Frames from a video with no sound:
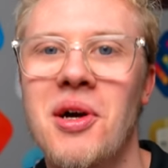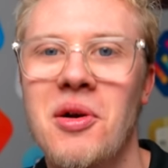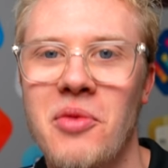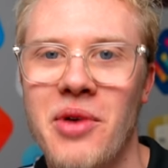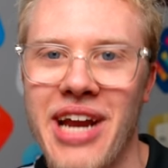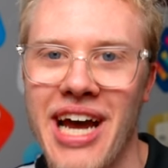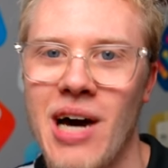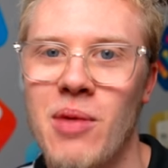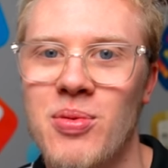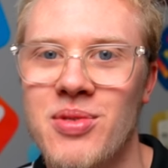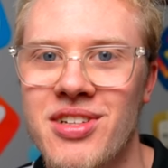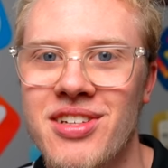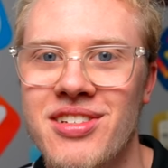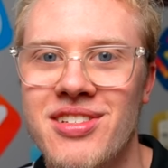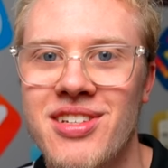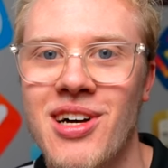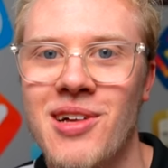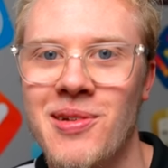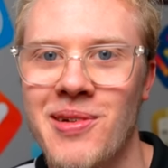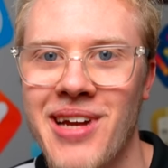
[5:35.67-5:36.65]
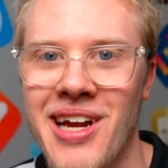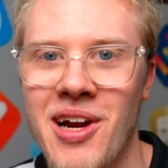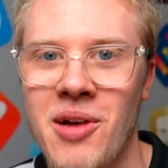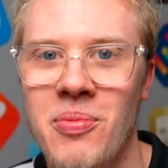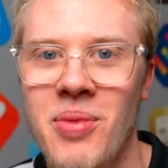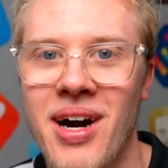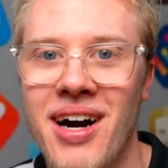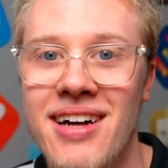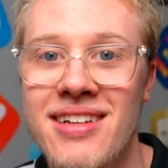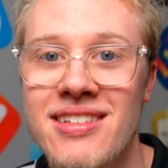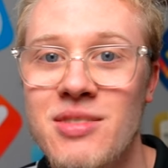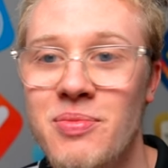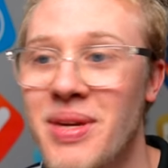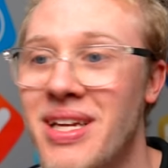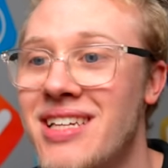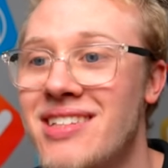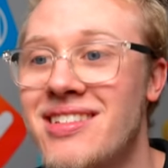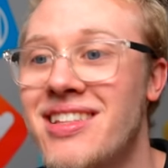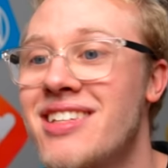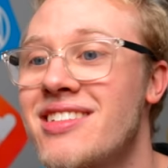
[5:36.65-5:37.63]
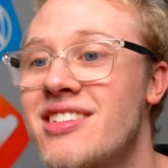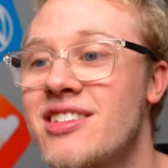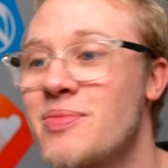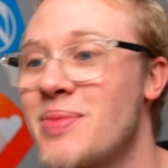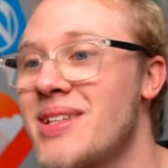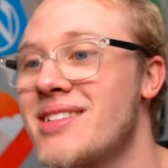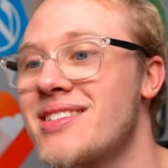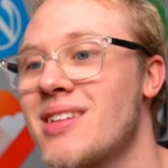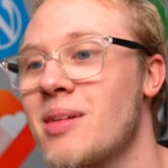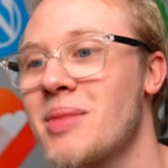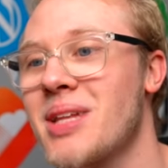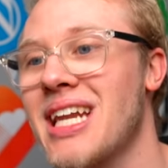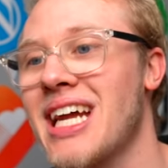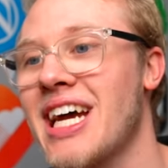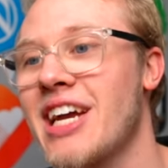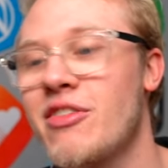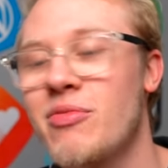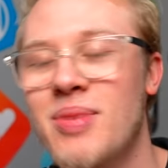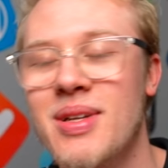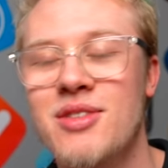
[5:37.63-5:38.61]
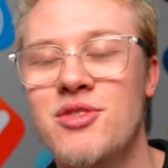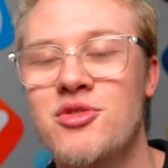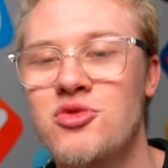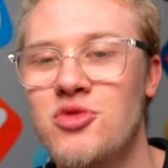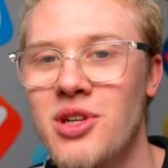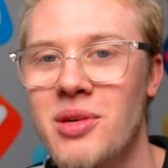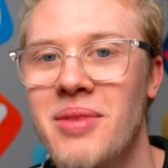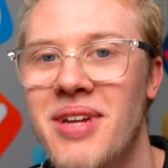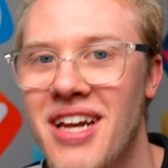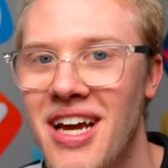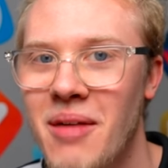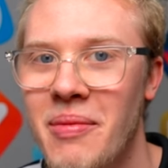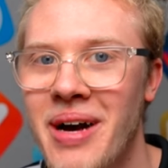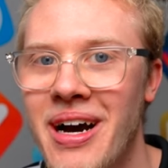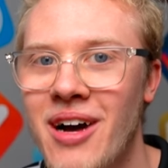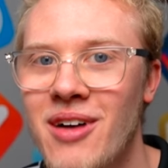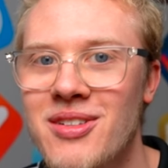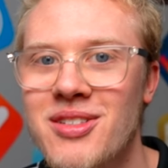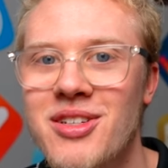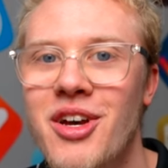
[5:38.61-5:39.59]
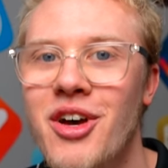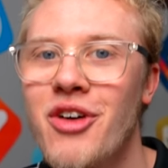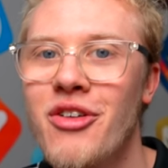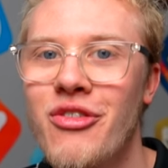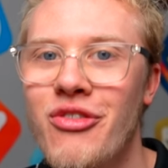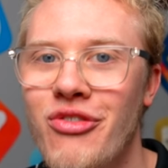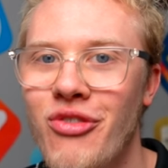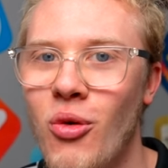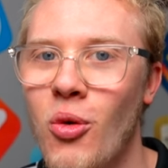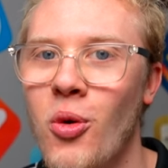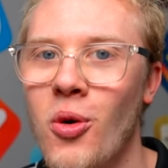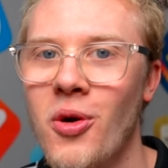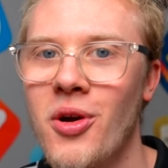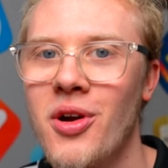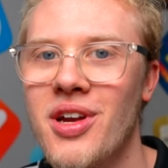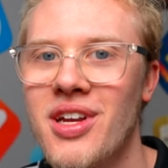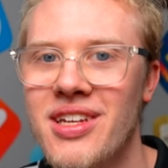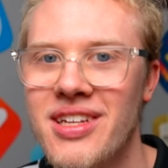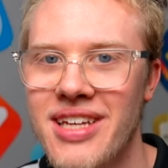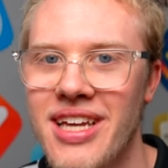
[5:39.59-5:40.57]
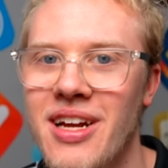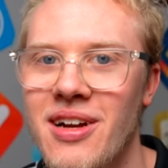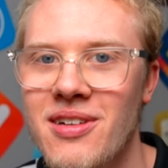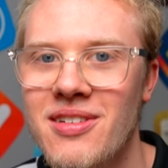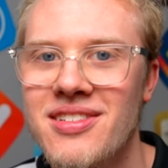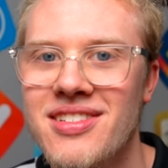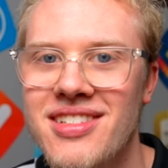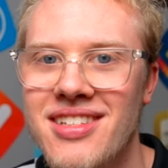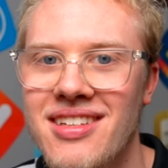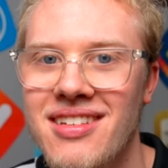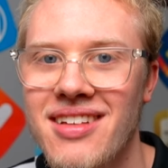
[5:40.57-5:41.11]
when Apple does colored AirPods because this has been something I have been dreaming about for years.